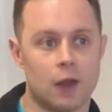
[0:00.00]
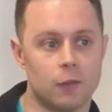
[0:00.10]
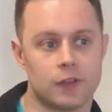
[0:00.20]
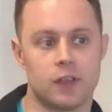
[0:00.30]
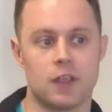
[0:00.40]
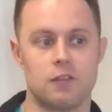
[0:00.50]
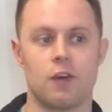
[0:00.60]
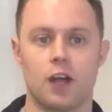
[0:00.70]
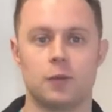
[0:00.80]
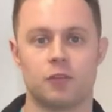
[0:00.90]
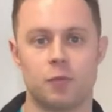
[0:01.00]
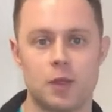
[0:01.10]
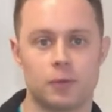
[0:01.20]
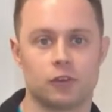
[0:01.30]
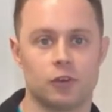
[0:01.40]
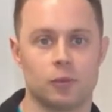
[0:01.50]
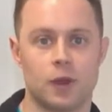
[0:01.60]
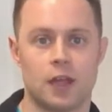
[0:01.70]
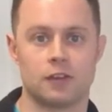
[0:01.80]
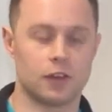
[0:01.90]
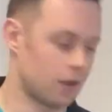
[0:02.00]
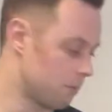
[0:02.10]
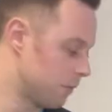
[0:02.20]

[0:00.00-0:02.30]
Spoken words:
And with the volume of people through the place,